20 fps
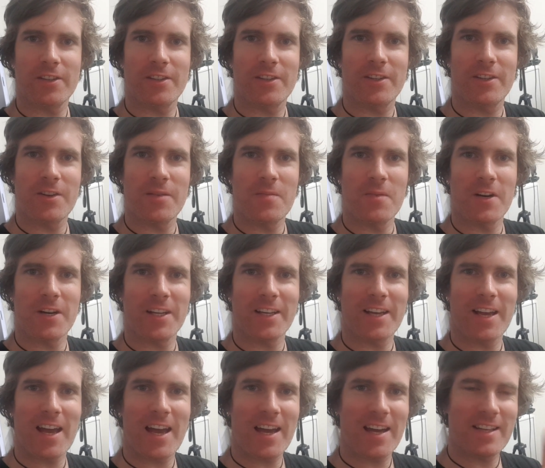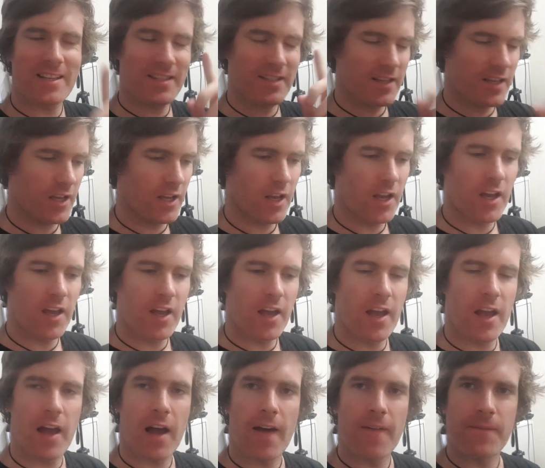Good morning, guys.
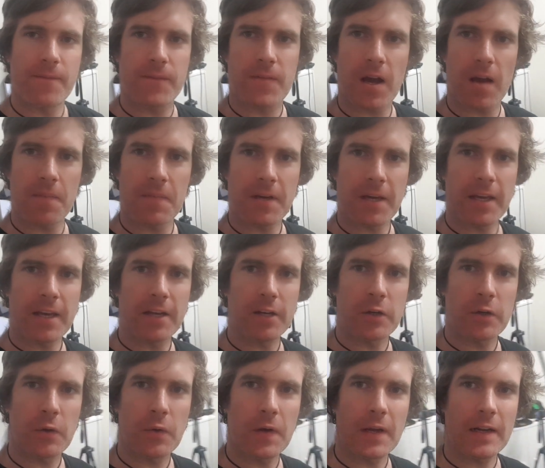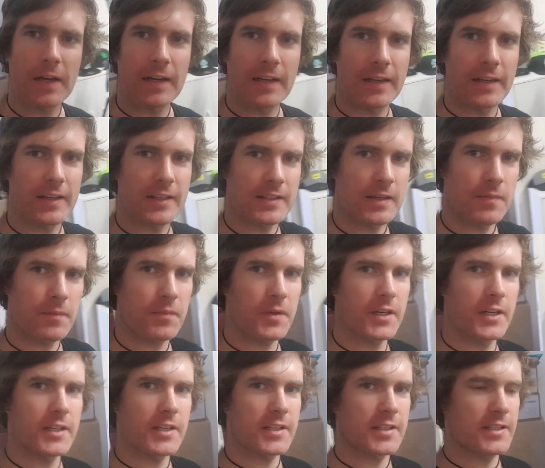I'm coming in quickly because I'm
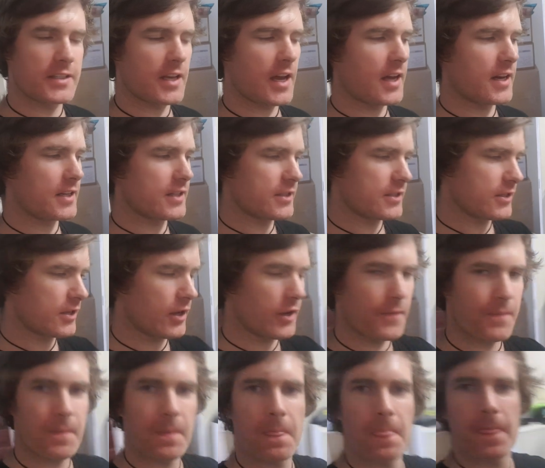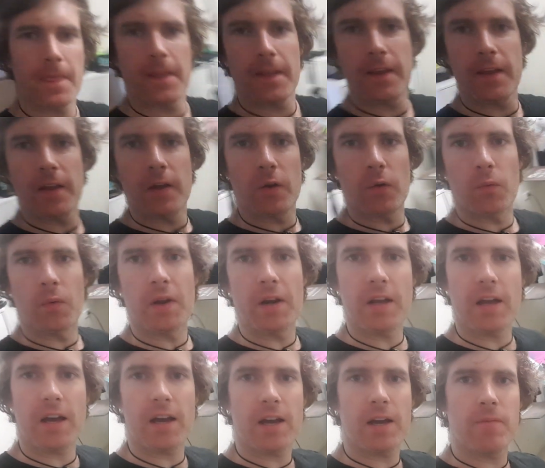pretty excited. So, when
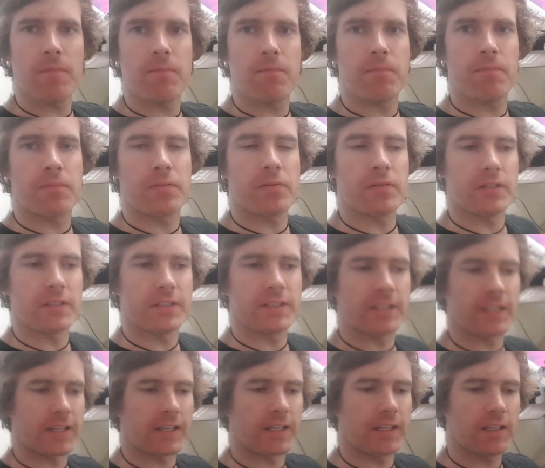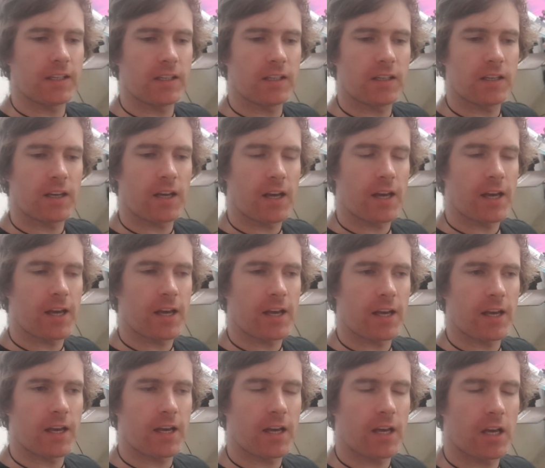I'm printing,
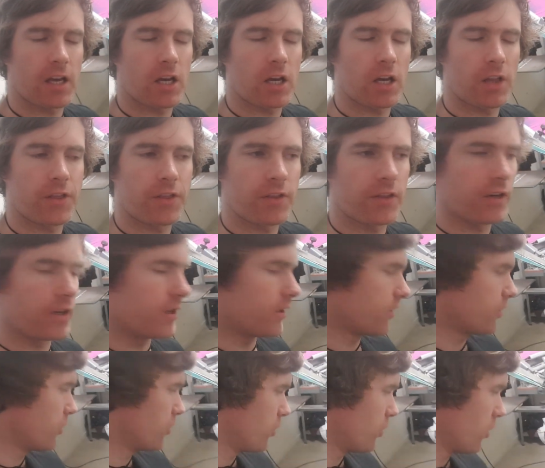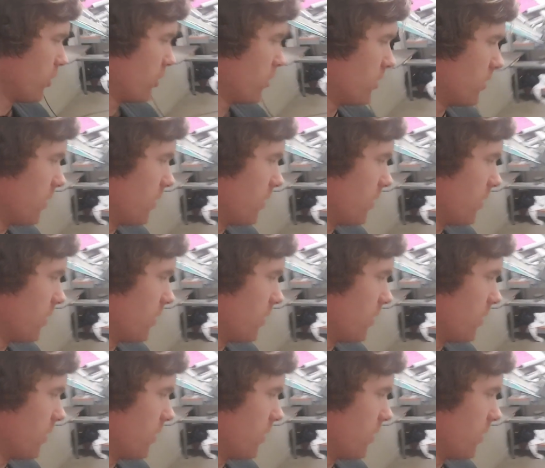the shirts